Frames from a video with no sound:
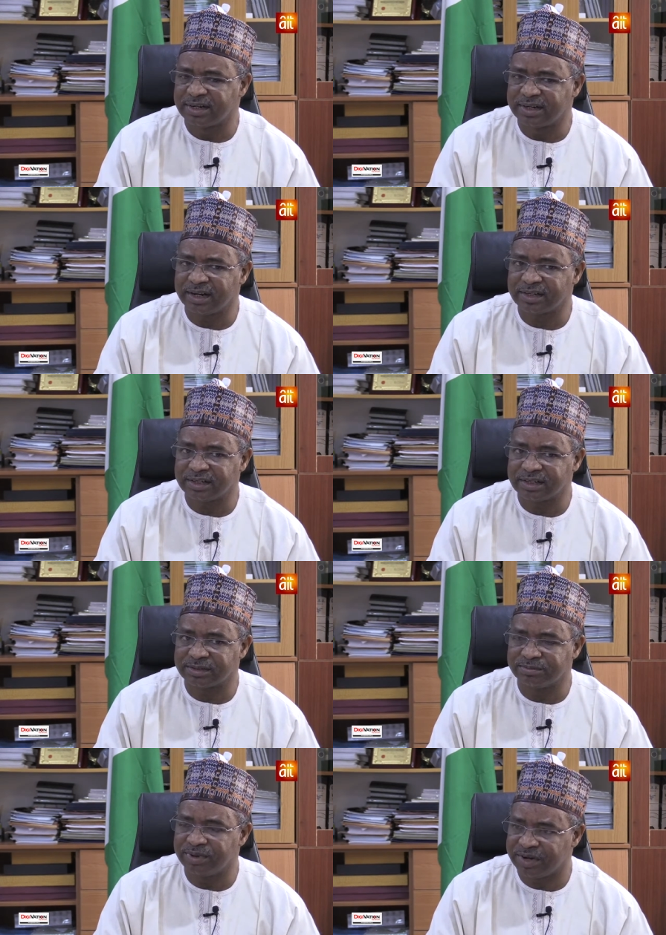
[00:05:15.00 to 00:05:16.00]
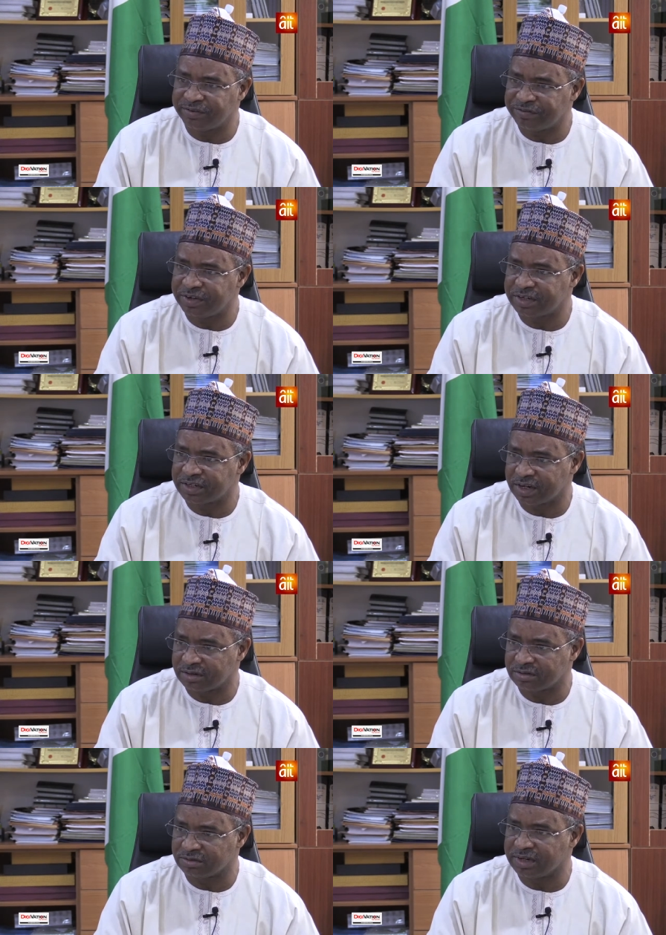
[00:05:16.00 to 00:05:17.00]
that is beneficial
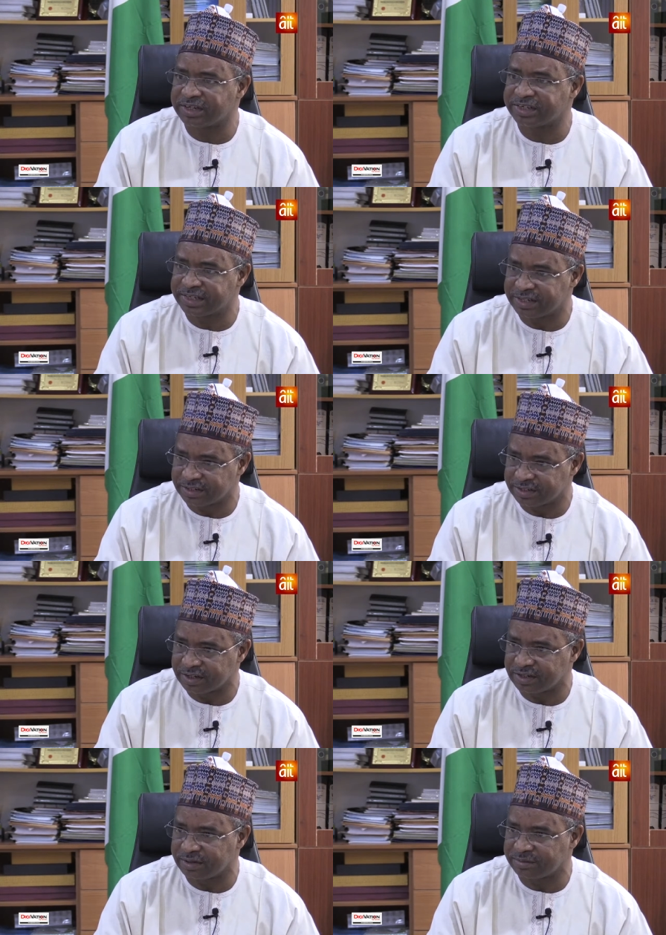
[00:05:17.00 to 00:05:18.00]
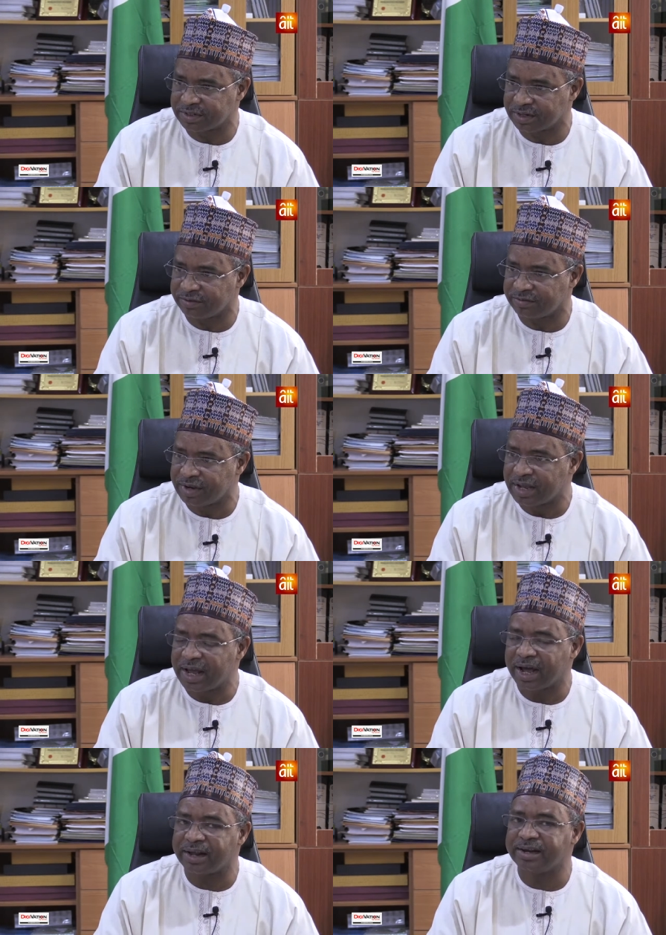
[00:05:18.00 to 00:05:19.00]
to the citizen themselves
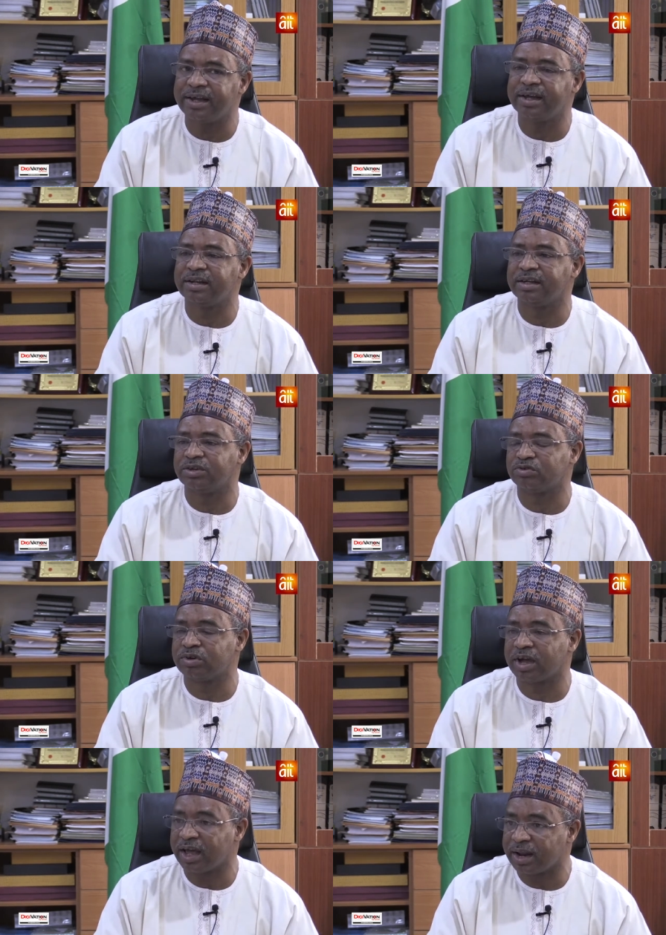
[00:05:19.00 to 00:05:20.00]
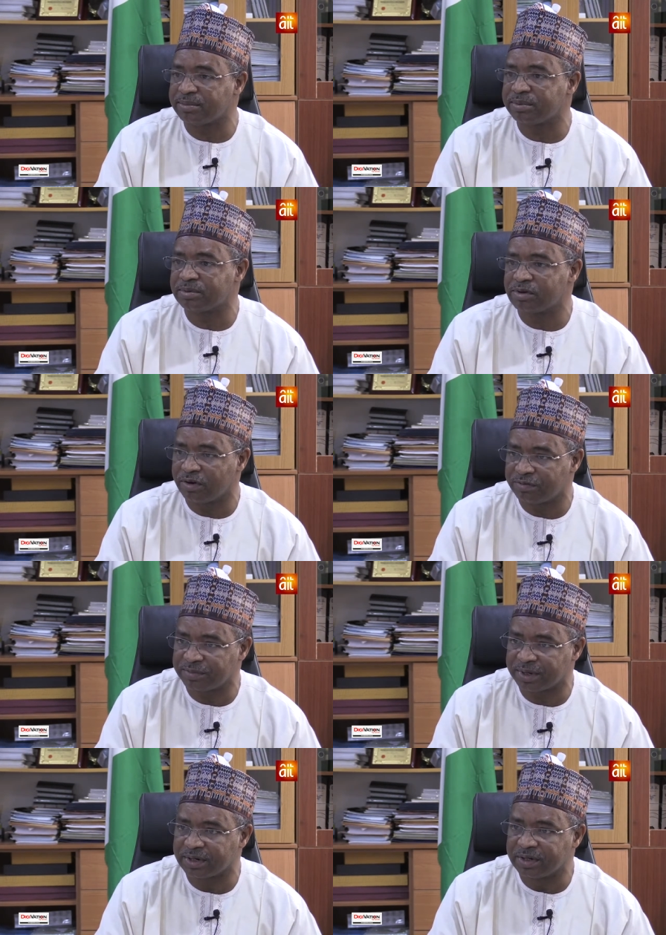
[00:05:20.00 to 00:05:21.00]
and then it will help
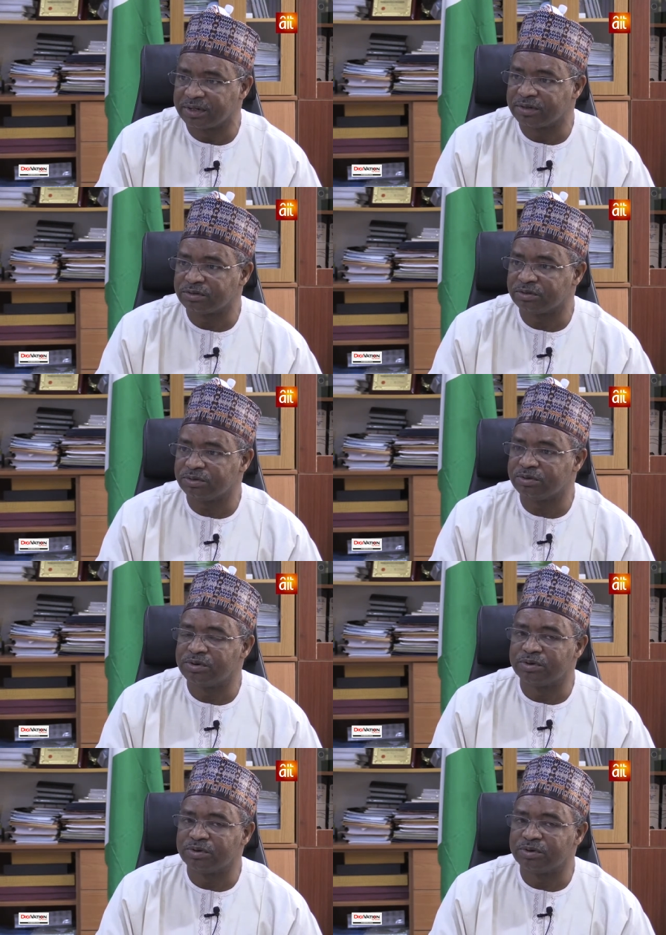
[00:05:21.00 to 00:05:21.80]
government to,